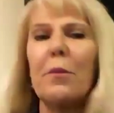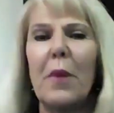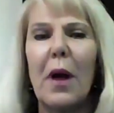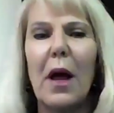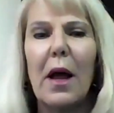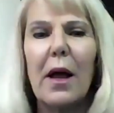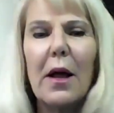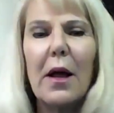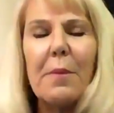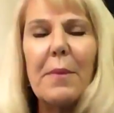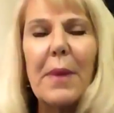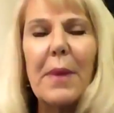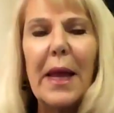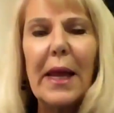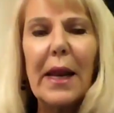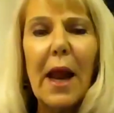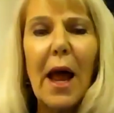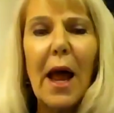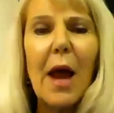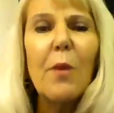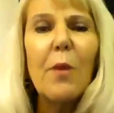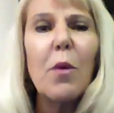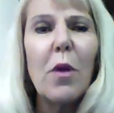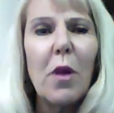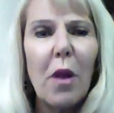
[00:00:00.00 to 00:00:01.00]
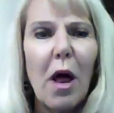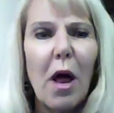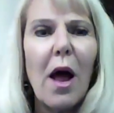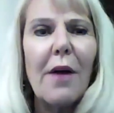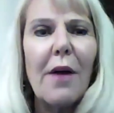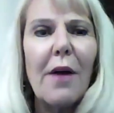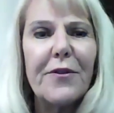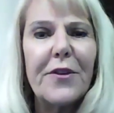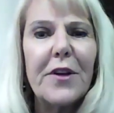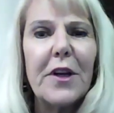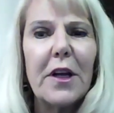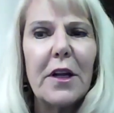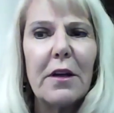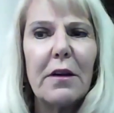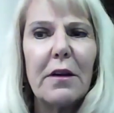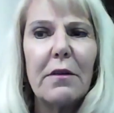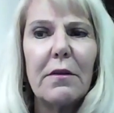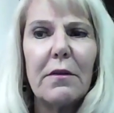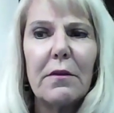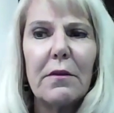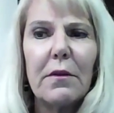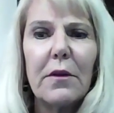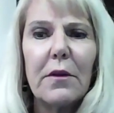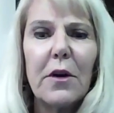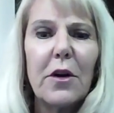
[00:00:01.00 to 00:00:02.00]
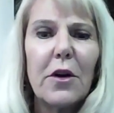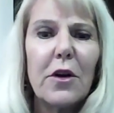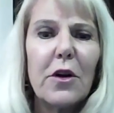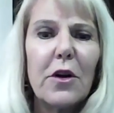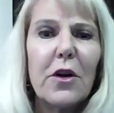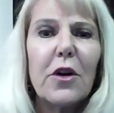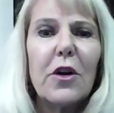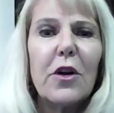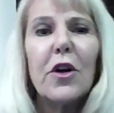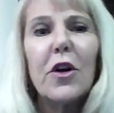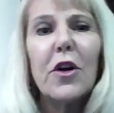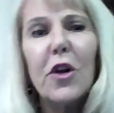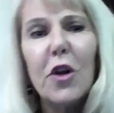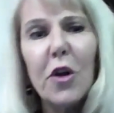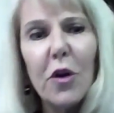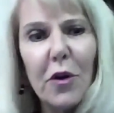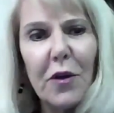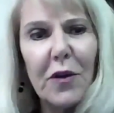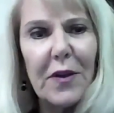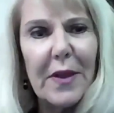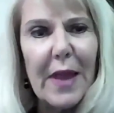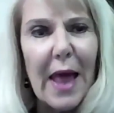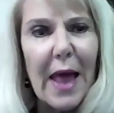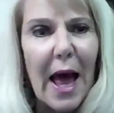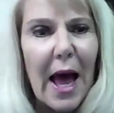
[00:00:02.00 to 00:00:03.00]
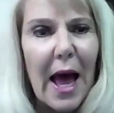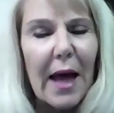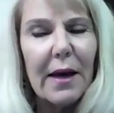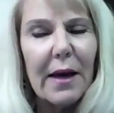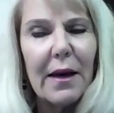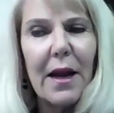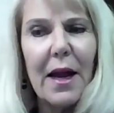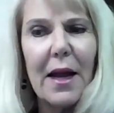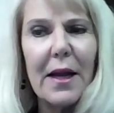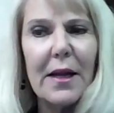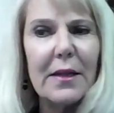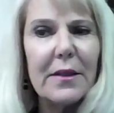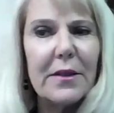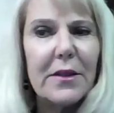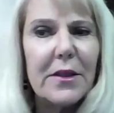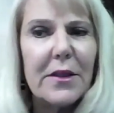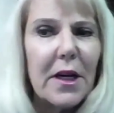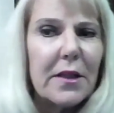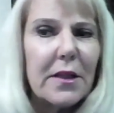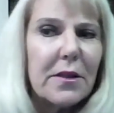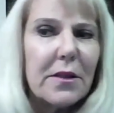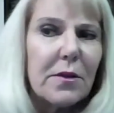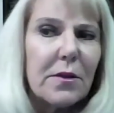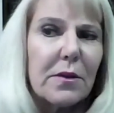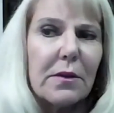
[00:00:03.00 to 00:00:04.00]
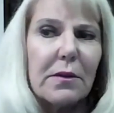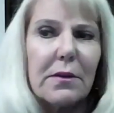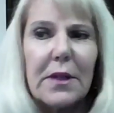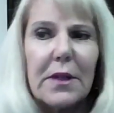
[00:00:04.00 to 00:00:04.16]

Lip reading: And I will often use that as just,